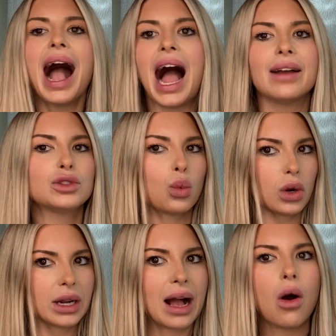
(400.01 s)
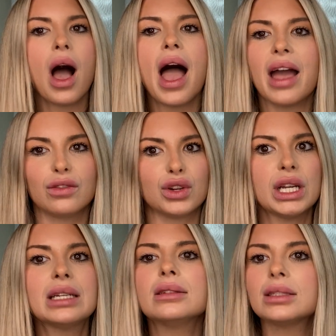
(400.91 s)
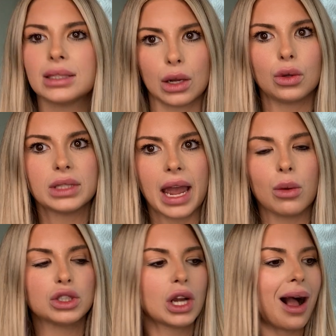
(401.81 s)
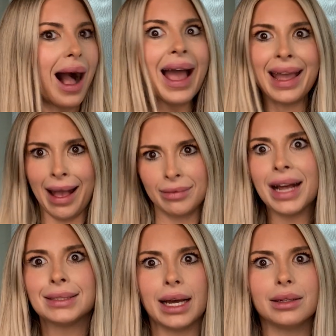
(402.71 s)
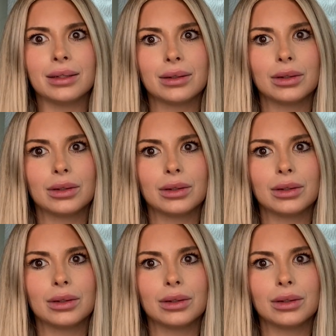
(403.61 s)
I have to work out every single day, which I have not done,